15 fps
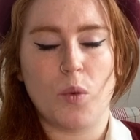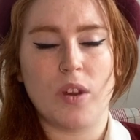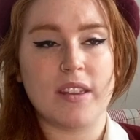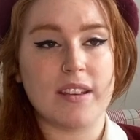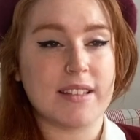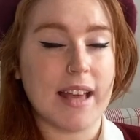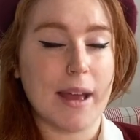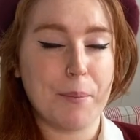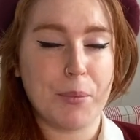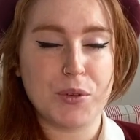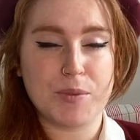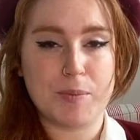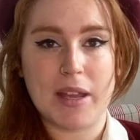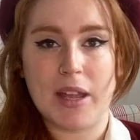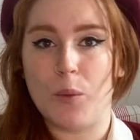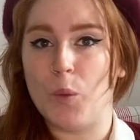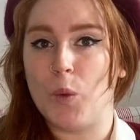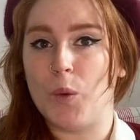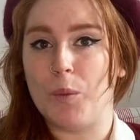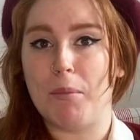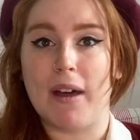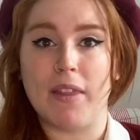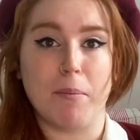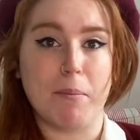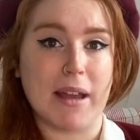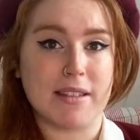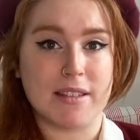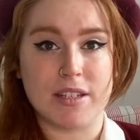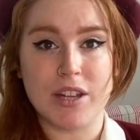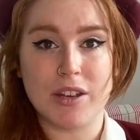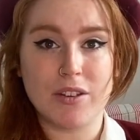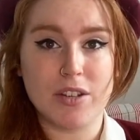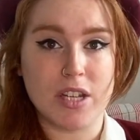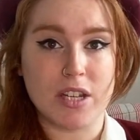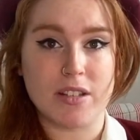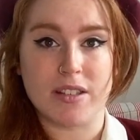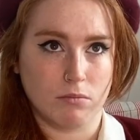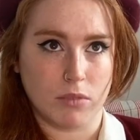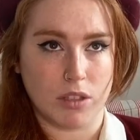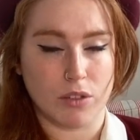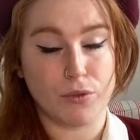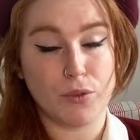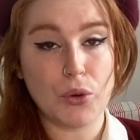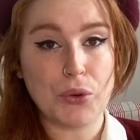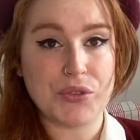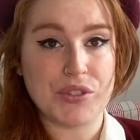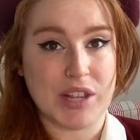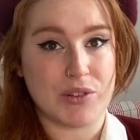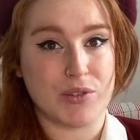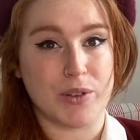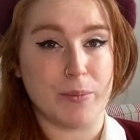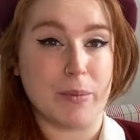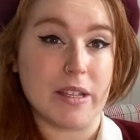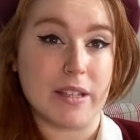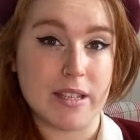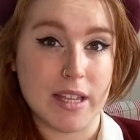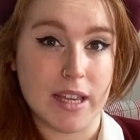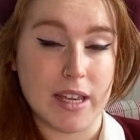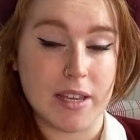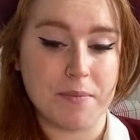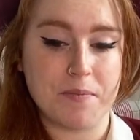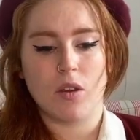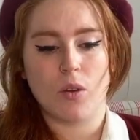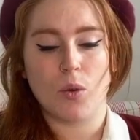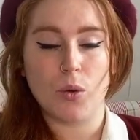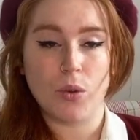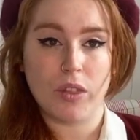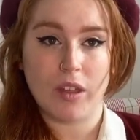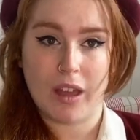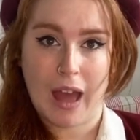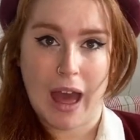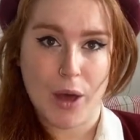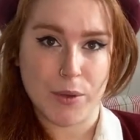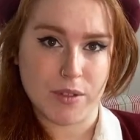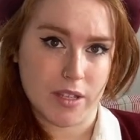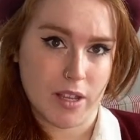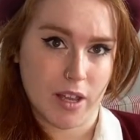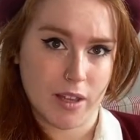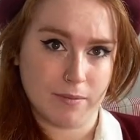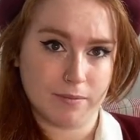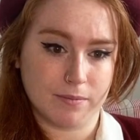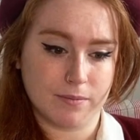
with examples being worn by the Macedonians in the 4th century BC, called the kausia,